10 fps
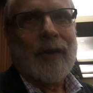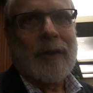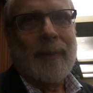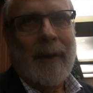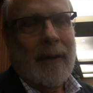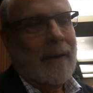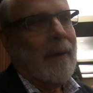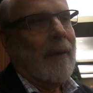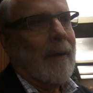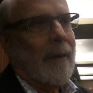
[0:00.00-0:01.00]
just be
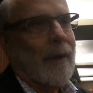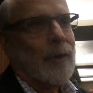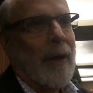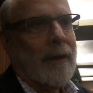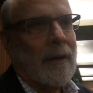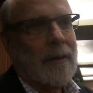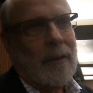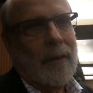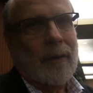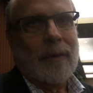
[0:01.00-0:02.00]
attracted
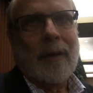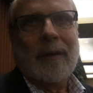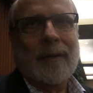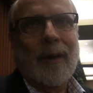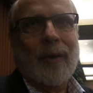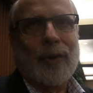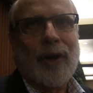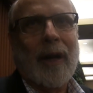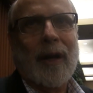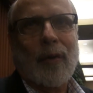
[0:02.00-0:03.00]
to
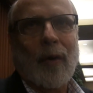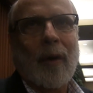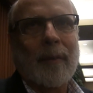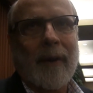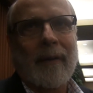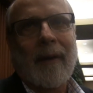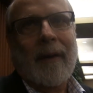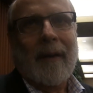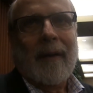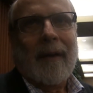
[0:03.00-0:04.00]
shiny chrome
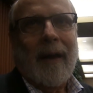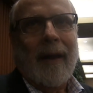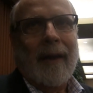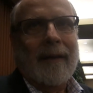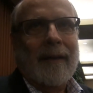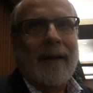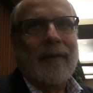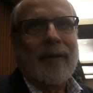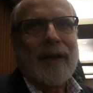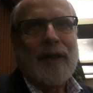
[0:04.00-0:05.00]
and
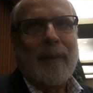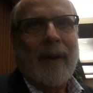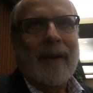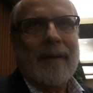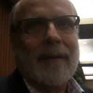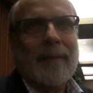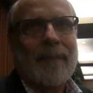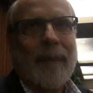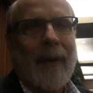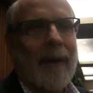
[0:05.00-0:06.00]
flashy paint.
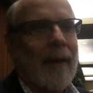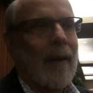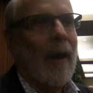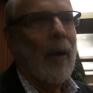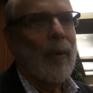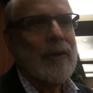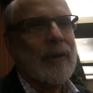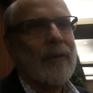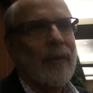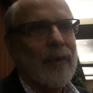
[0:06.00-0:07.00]
Always
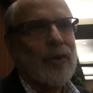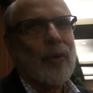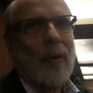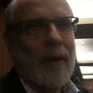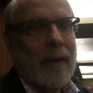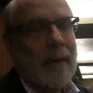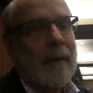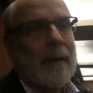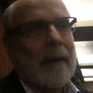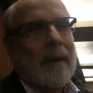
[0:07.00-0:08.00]
look for the story
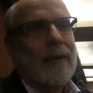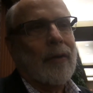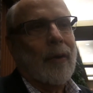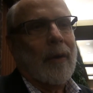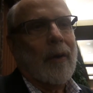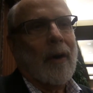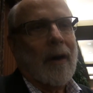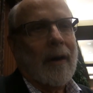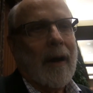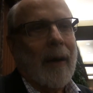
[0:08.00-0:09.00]
to a
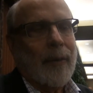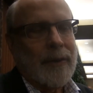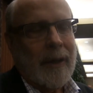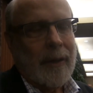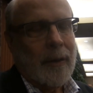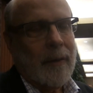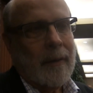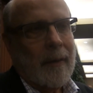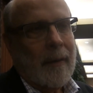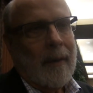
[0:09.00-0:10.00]
car. I was in here
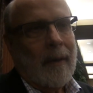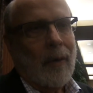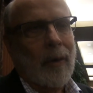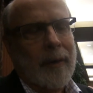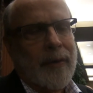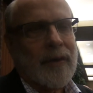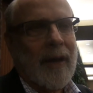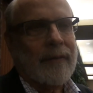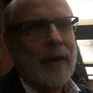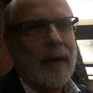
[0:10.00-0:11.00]
earlier this
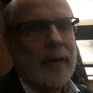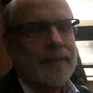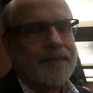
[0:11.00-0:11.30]
afternoon,